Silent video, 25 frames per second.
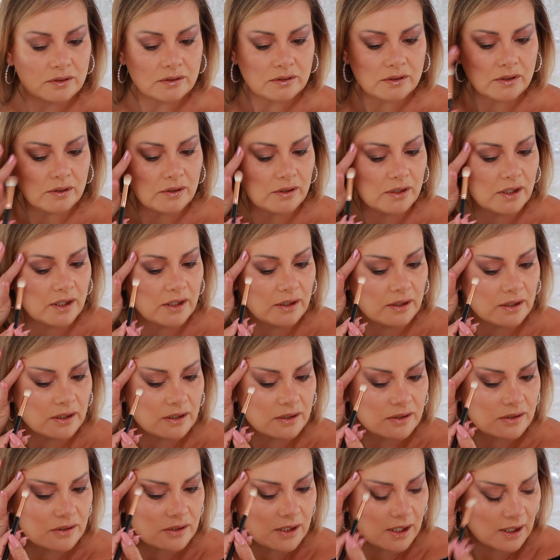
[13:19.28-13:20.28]
so
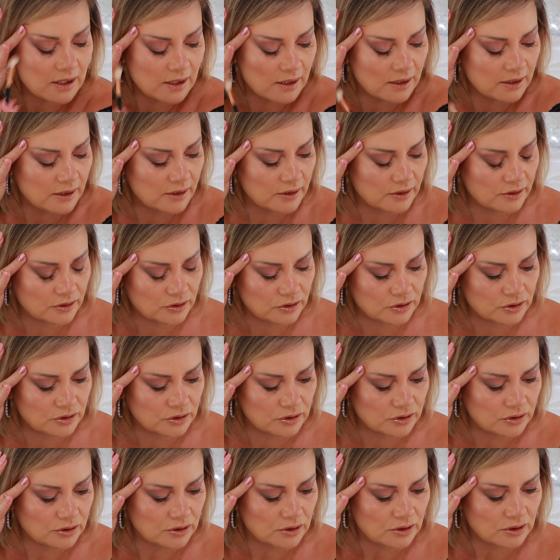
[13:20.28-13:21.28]
nothing's
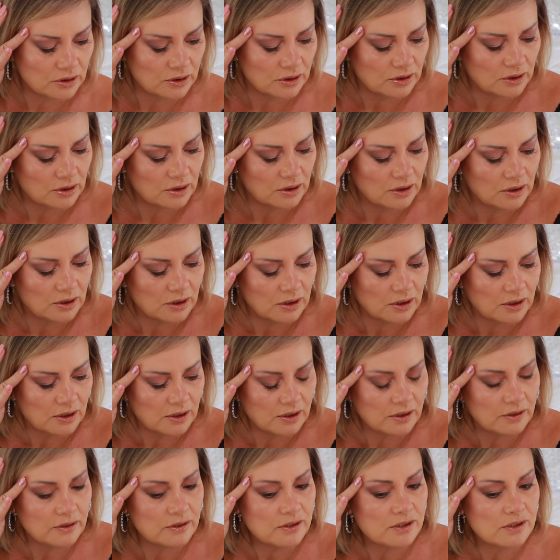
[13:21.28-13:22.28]
harsh.
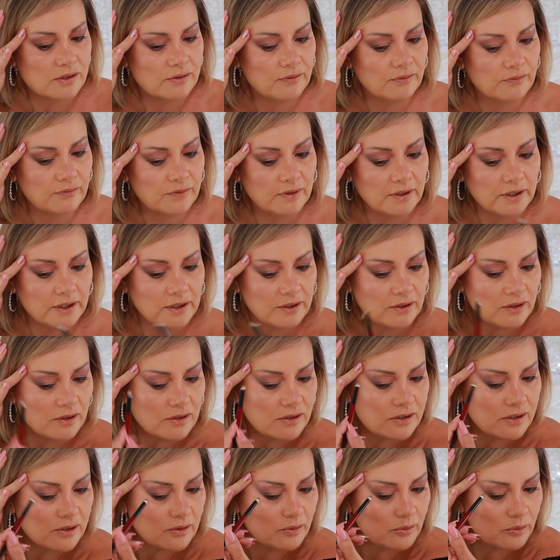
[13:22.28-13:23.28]
Just filling
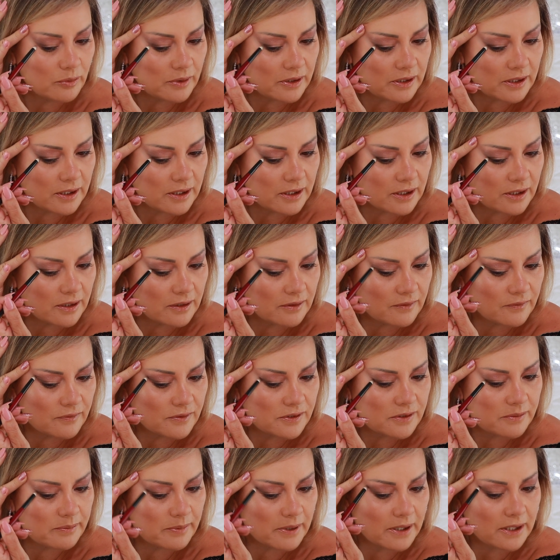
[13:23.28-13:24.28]
those little wee negative
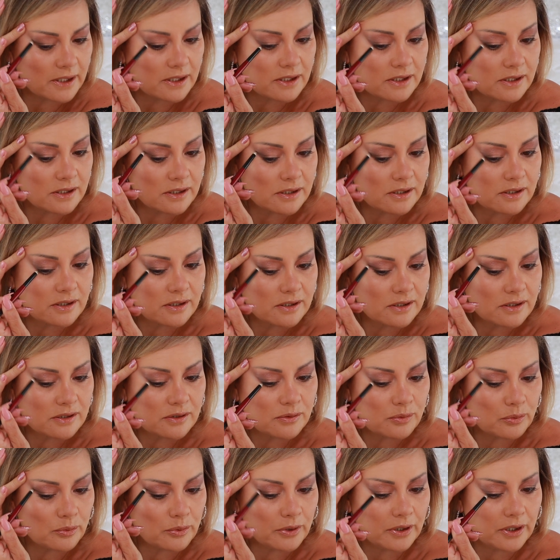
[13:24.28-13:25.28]

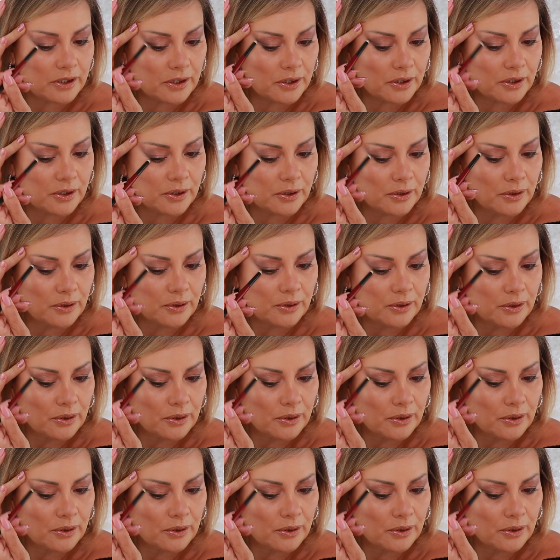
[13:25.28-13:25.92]
spaces where